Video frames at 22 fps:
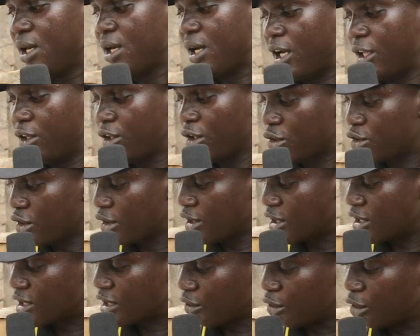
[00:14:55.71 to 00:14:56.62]
And don't show
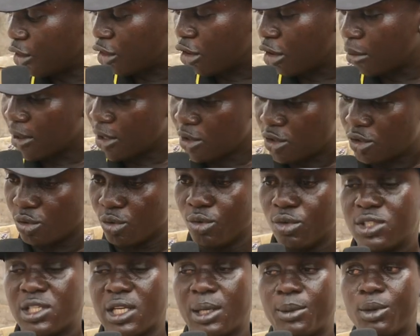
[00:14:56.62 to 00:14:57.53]
the sound don't come out. So
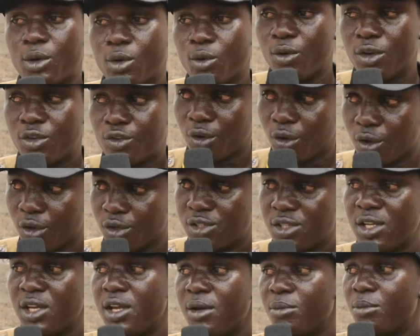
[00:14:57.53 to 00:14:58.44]
time now go wait for
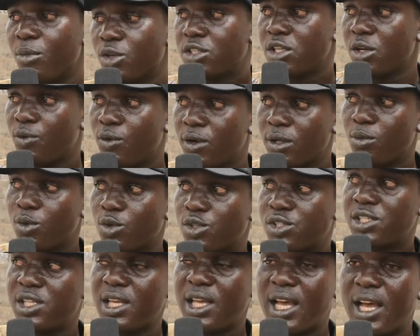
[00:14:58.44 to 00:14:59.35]
us. But wait, we'll
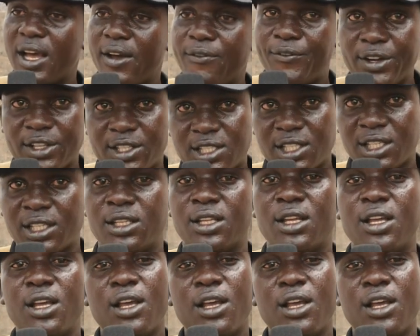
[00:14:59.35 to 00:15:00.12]
see everything.